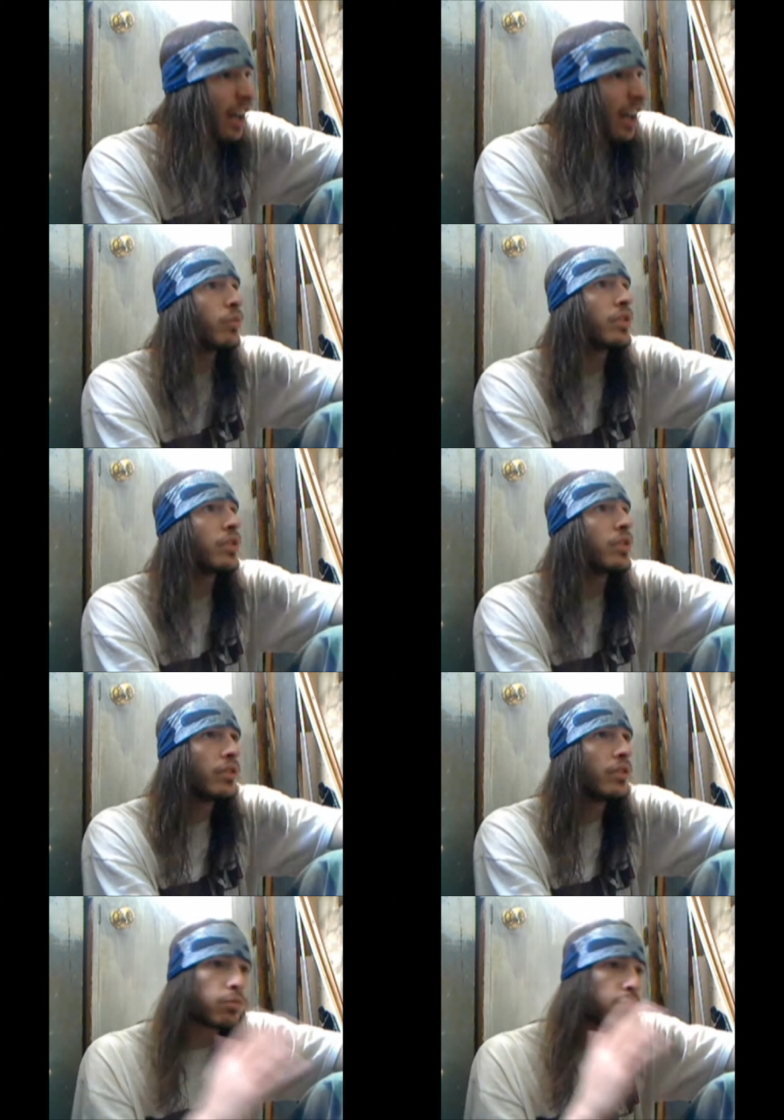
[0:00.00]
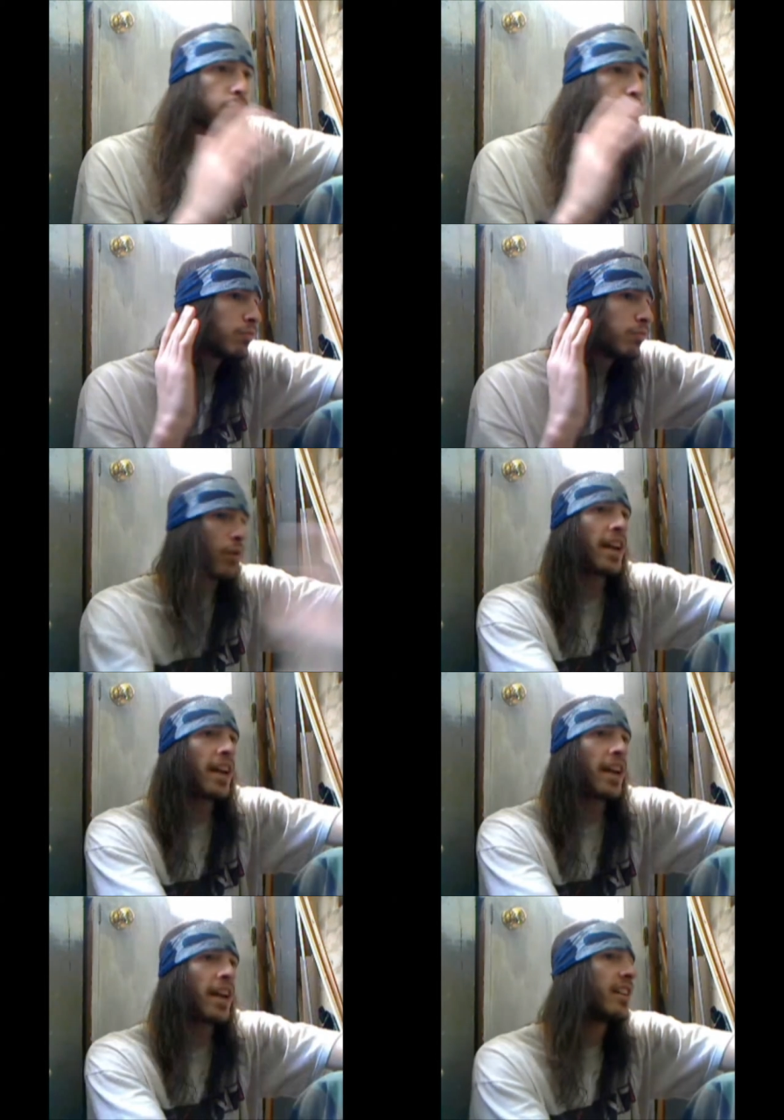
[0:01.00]
want to do a little rant
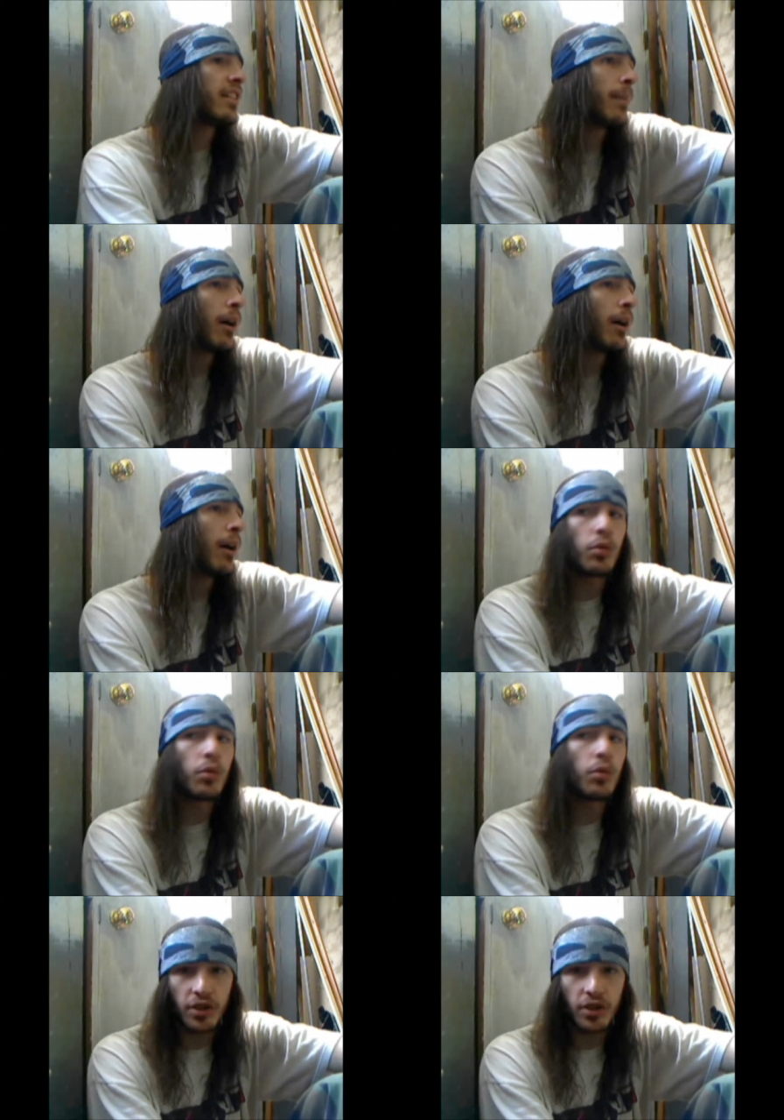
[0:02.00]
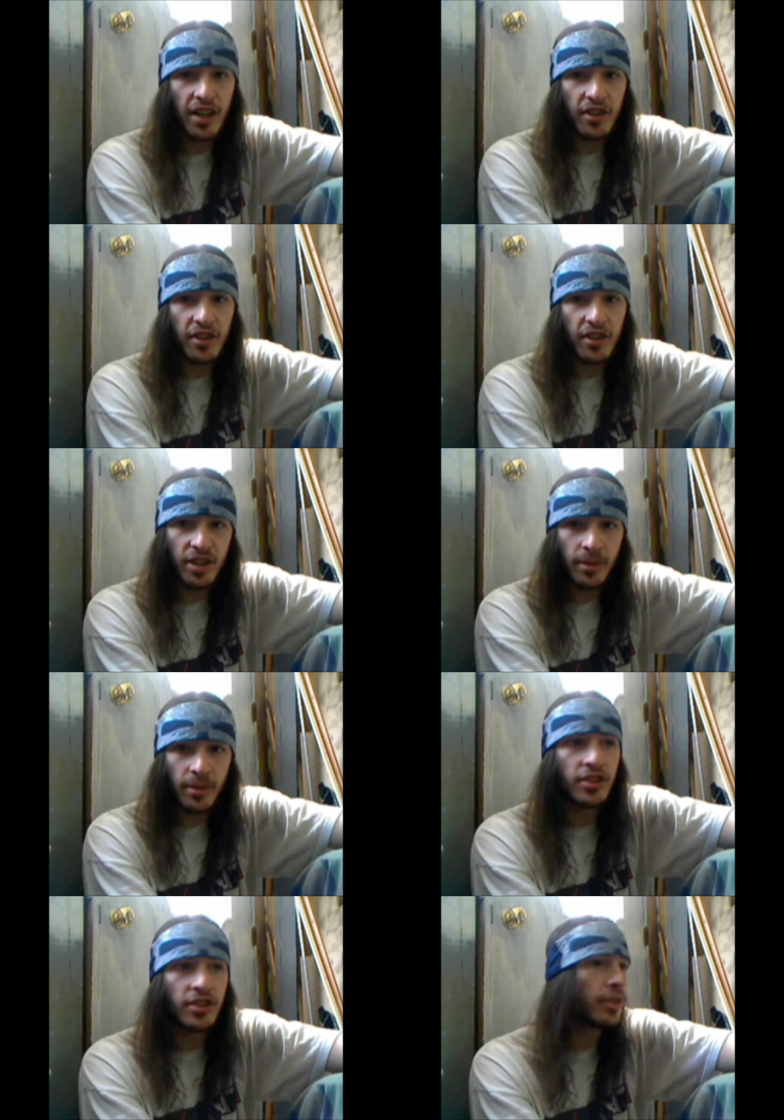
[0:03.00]
here about what rustles my jimmies in
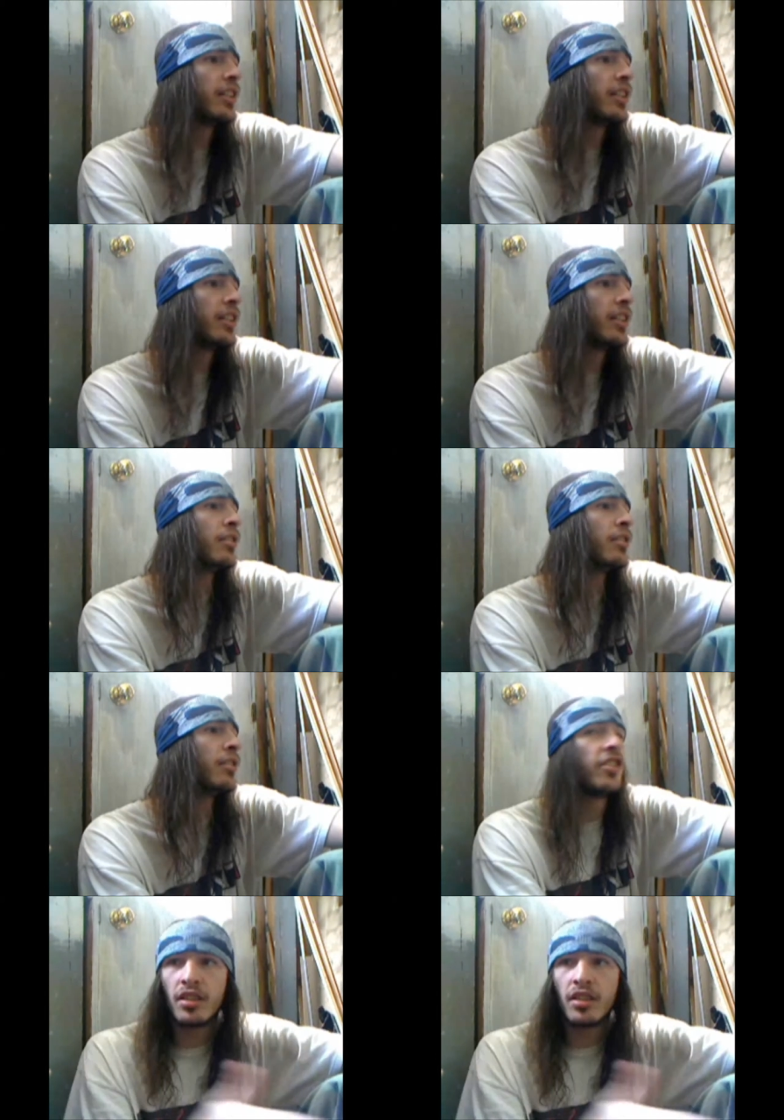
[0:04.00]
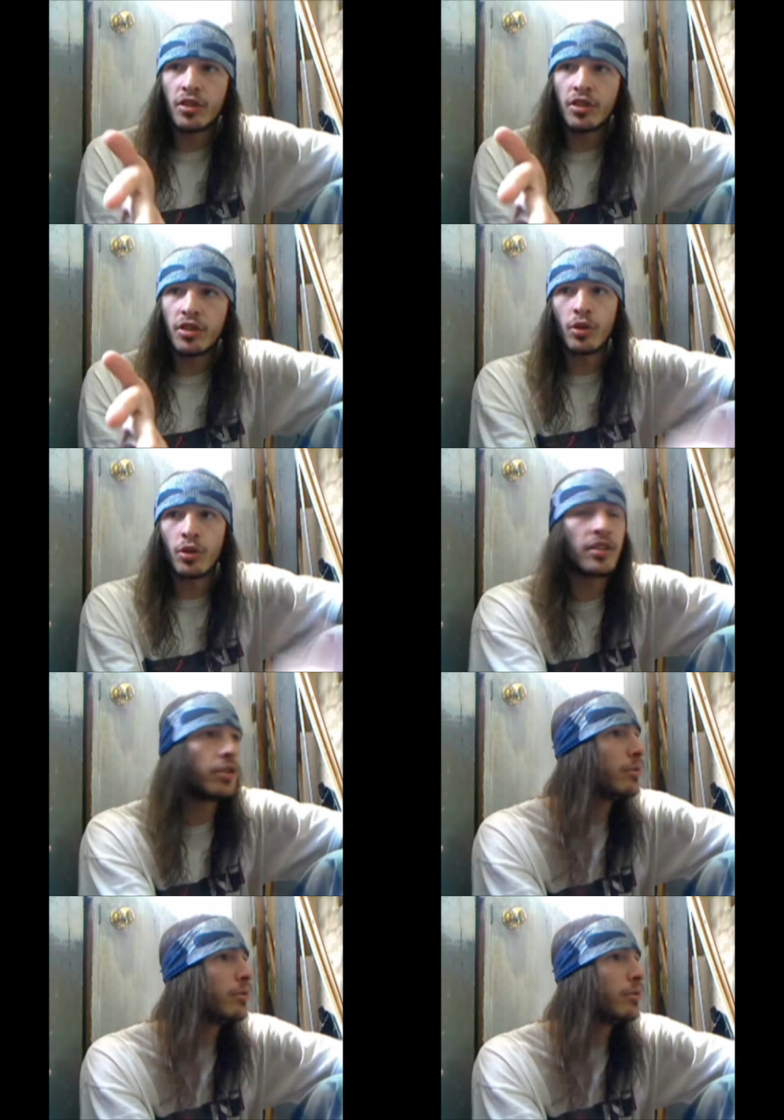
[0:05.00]
Yu-Gi-Oh. Share a little story or two.